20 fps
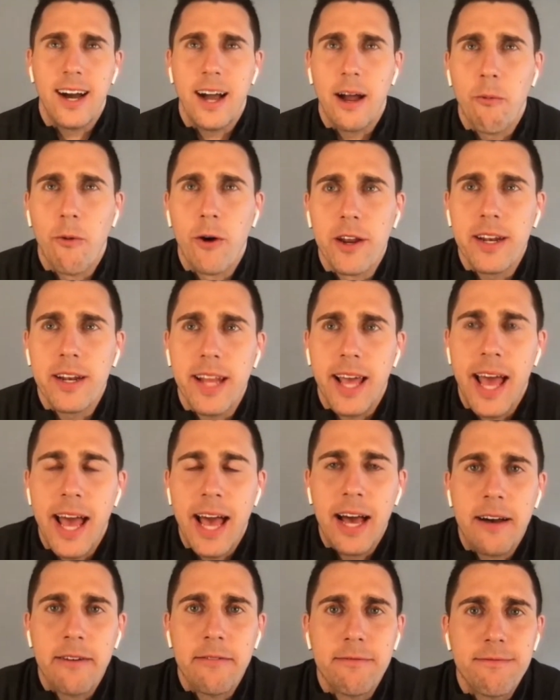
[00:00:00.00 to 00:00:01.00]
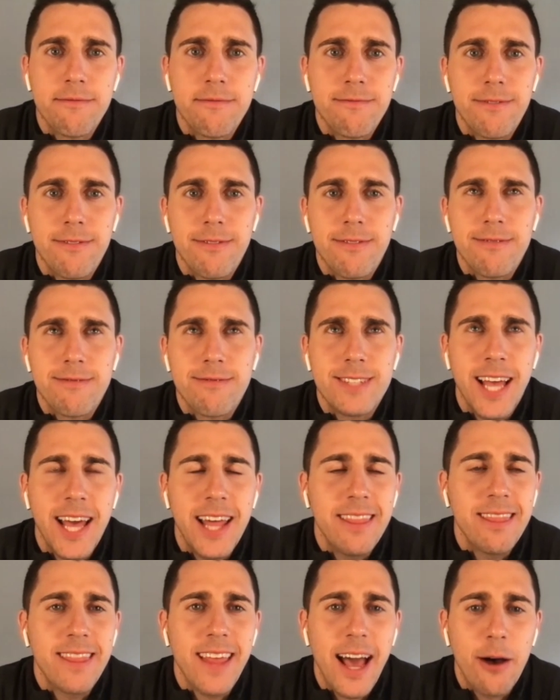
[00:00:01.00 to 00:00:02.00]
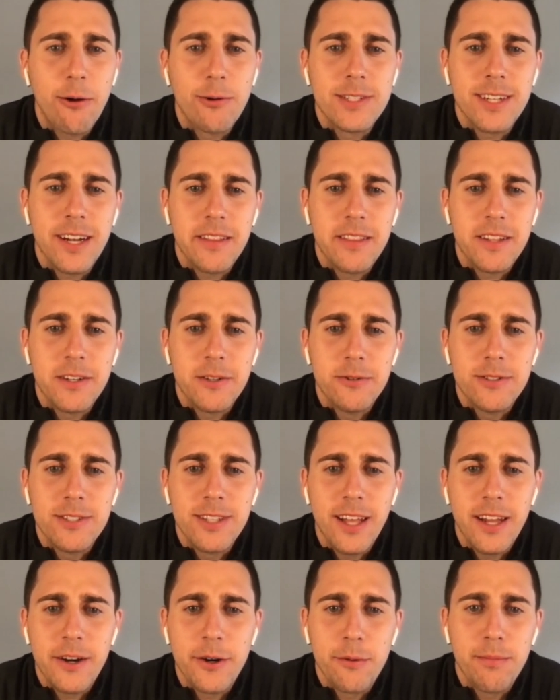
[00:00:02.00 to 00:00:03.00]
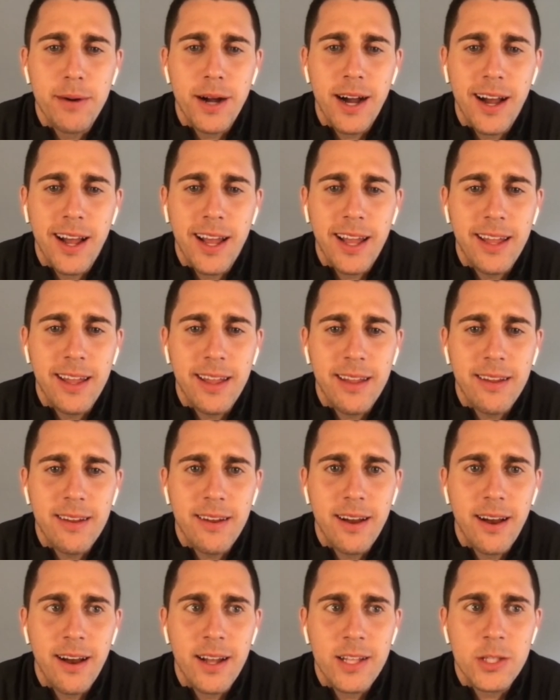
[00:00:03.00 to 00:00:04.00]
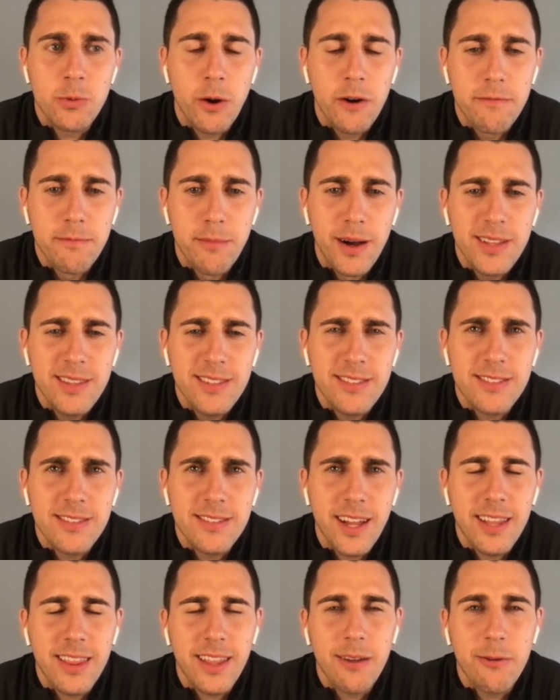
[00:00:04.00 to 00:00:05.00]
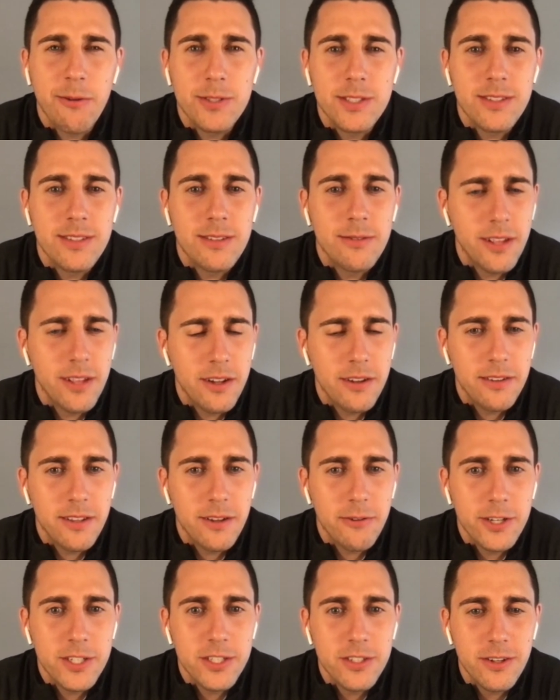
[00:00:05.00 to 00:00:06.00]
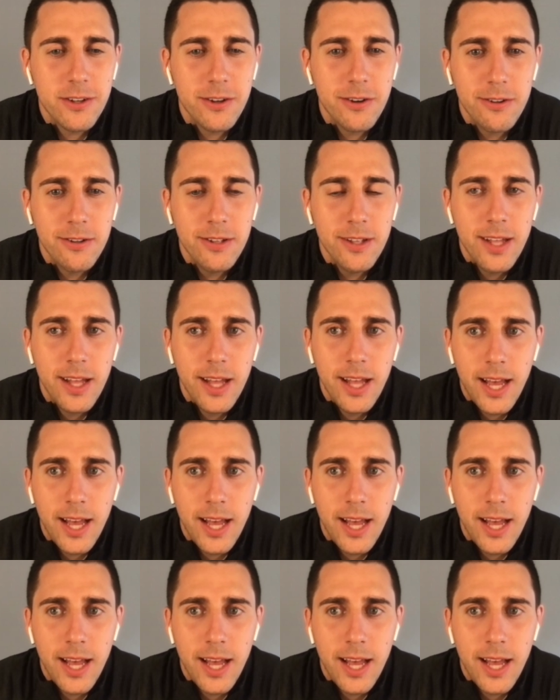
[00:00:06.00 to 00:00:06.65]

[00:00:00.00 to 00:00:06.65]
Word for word: i wanted to have 10,000 on the newsletter by uh, 12 months, I think was the, the original goal.